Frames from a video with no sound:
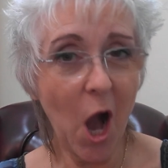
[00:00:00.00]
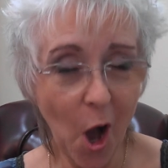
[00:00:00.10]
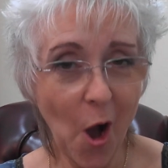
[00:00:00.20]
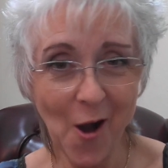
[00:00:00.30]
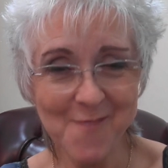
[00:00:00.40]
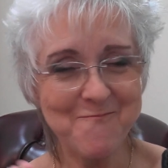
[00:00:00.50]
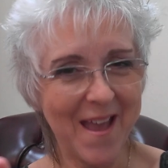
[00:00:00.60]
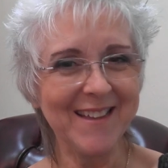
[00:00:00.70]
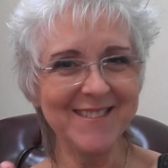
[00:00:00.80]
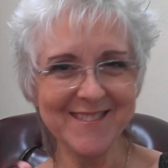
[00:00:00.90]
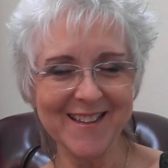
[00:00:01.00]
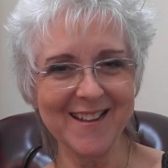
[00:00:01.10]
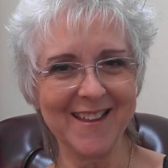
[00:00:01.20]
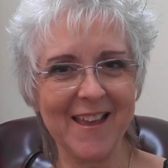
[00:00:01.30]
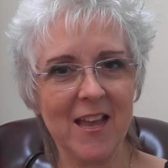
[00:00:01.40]
or
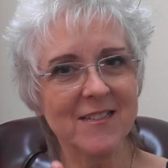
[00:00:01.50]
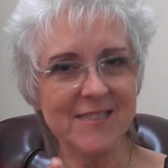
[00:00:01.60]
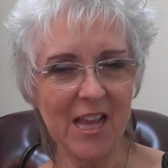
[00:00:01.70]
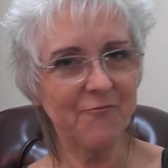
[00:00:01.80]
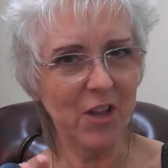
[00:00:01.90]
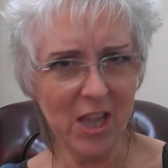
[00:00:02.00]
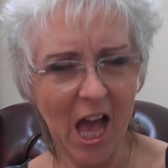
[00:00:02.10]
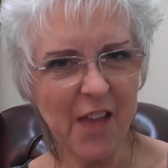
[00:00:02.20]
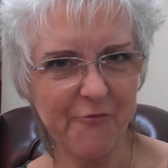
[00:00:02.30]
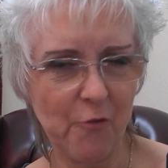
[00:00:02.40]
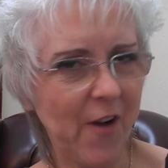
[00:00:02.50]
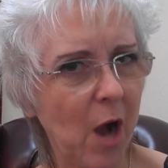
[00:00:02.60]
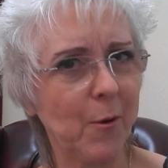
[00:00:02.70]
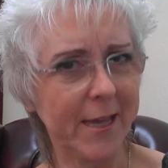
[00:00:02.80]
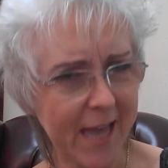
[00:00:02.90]
basically save the life of
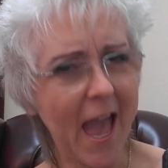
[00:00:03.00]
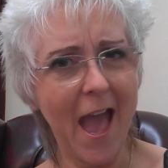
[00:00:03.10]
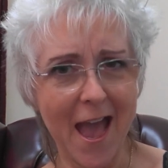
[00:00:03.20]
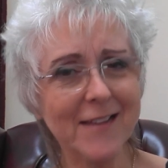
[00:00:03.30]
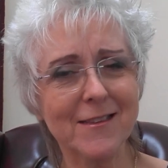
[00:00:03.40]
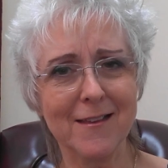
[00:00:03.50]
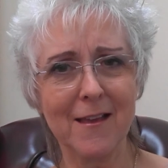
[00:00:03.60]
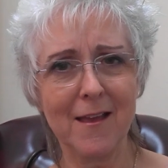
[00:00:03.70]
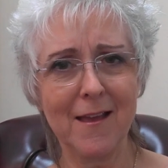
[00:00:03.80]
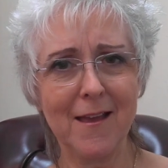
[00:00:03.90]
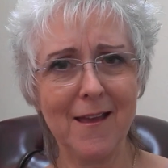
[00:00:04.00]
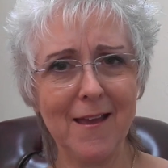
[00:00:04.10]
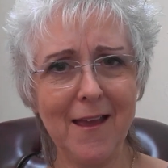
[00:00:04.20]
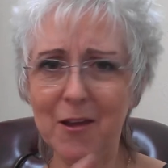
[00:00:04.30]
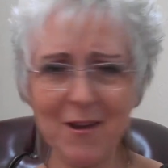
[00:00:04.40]
our cat.
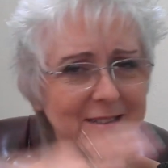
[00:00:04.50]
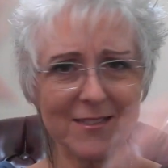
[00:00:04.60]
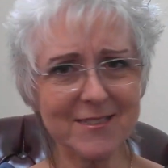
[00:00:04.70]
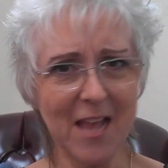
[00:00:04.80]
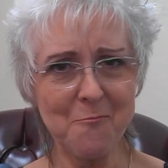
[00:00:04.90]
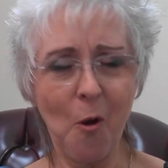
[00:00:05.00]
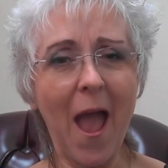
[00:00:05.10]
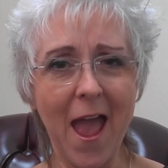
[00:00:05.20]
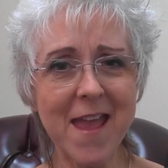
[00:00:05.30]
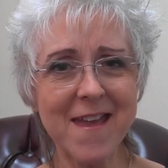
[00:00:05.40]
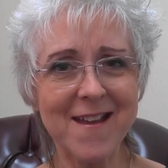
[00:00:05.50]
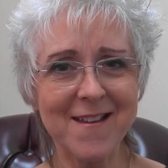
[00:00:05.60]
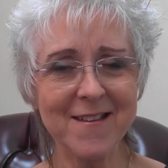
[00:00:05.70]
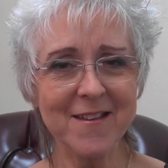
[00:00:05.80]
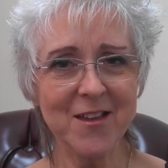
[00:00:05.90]
It works the same way.
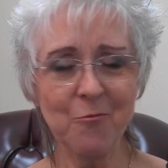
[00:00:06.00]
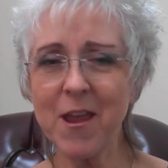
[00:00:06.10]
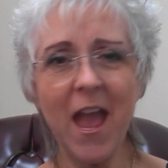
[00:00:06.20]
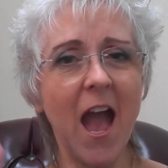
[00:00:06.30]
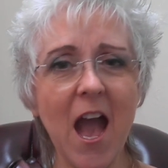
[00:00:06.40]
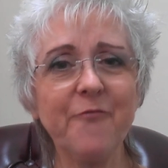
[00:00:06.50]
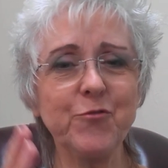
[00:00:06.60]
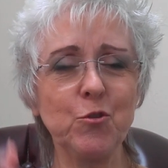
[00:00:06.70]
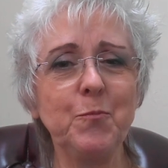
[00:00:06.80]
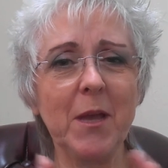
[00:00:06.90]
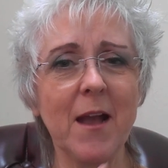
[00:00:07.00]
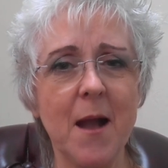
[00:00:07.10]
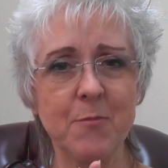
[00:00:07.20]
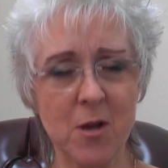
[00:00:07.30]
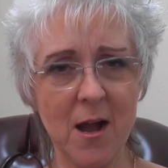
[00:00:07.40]
We have to
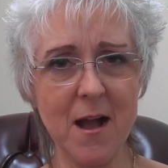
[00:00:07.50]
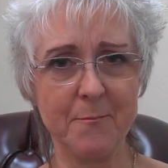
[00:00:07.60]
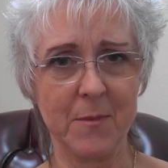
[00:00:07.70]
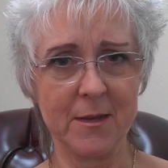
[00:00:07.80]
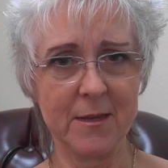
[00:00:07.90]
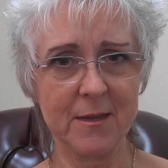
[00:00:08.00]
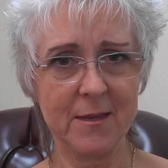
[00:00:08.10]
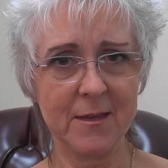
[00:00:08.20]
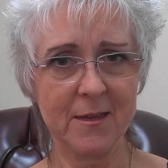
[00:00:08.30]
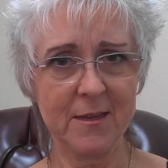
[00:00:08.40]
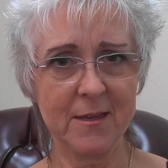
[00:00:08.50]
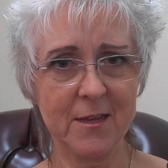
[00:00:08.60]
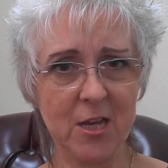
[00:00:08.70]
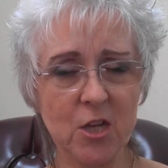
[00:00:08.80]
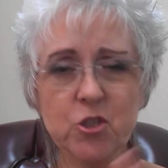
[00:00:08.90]
become calm.
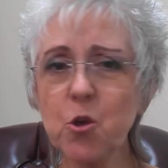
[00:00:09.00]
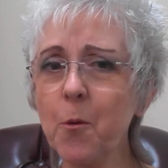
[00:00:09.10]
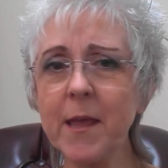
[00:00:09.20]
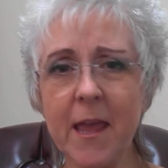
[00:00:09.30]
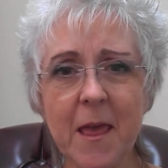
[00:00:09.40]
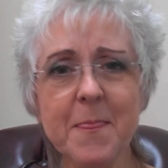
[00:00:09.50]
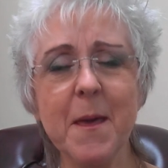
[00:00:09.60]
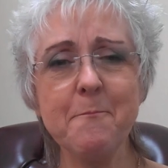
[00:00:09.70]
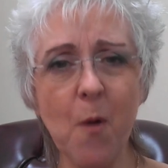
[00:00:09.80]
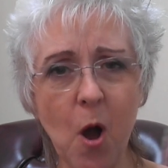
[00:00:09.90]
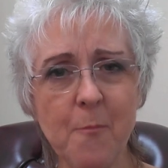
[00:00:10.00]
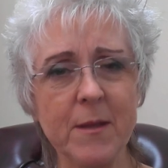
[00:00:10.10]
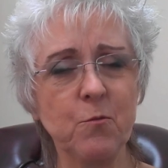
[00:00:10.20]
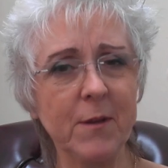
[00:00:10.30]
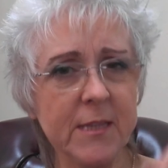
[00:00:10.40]
So in the
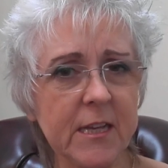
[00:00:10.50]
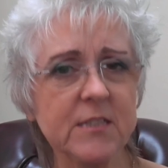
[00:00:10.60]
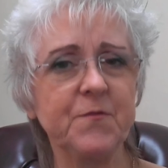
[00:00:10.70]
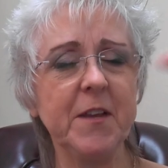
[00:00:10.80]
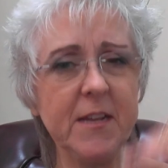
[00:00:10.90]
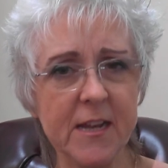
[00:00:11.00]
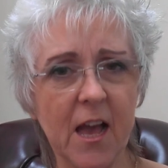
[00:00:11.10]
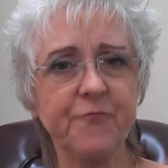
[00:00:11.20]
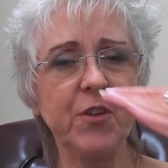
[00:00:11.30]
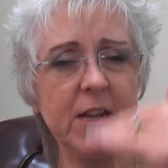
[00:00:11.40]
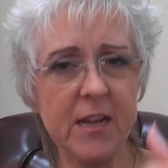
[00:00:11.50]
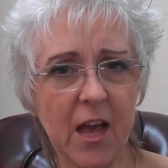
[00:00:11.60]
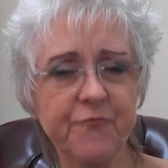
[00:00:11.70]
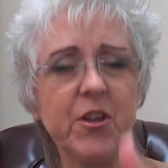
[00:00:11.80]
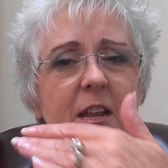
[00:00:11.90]
moment when he's feeling love, feeling
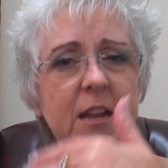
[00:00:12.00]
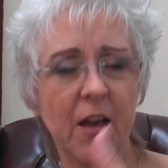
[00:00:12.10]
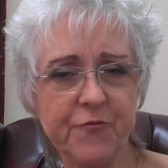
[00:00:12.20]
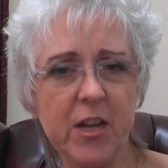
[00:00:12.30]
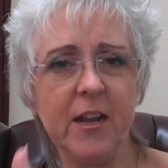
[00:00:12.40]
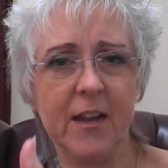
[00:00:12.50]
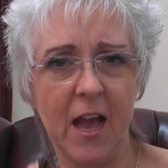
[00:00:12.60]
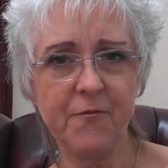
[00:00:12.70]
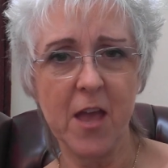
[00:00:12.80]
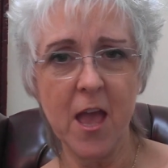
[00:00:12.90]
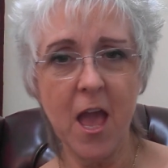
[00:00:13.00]
love, feeling love, feeling love,